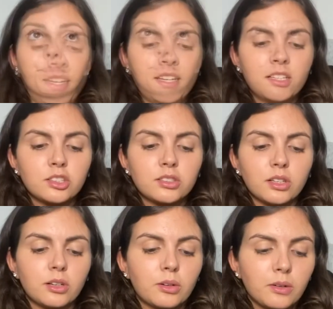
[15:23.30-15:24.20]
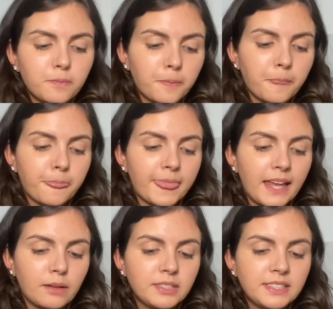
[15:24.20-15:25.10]
So
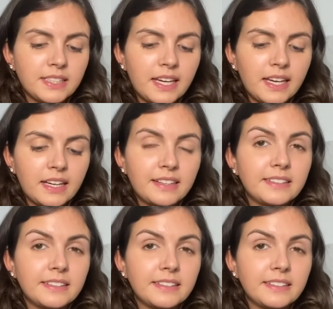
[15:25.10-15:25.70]
I would say